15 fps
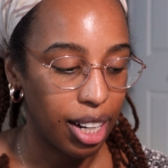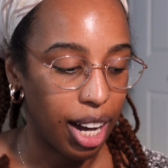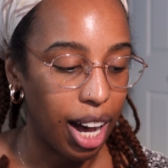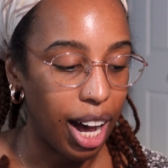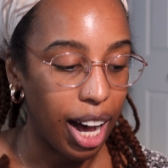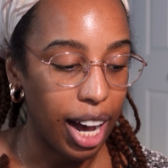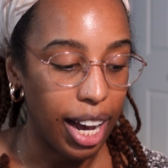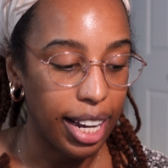
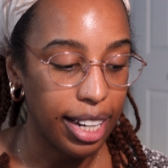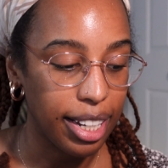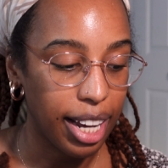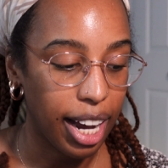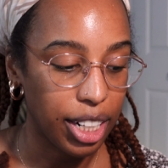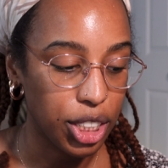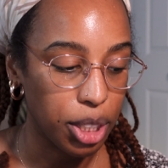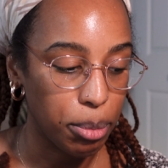I
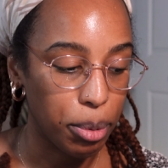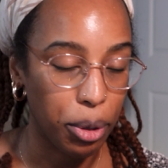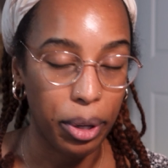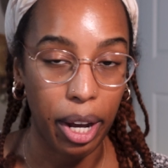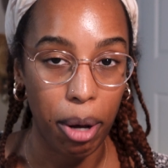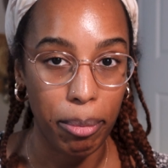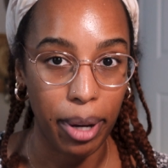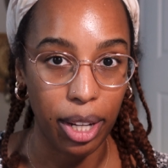actually broke
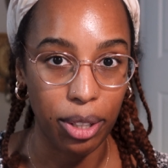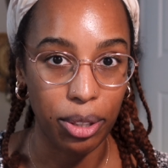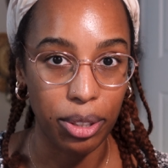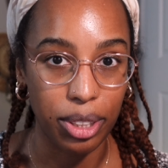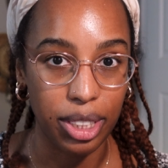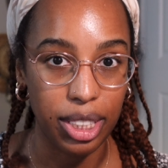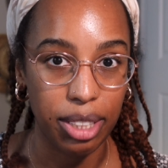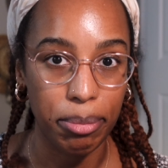out my
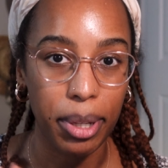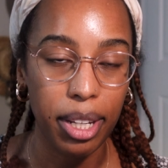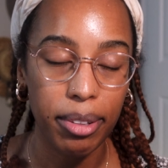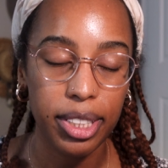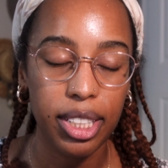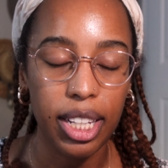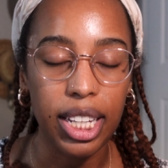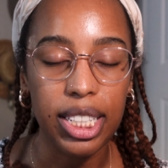goals to make
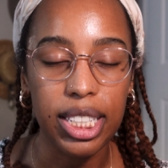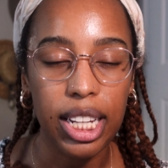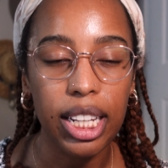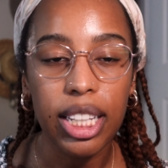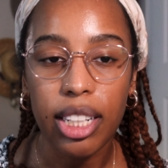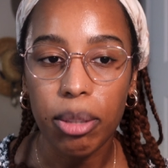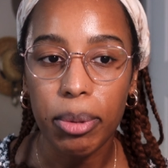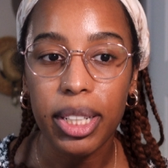things a
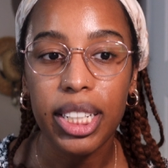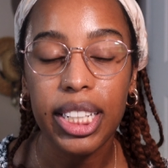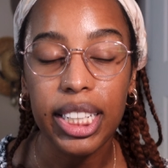little bit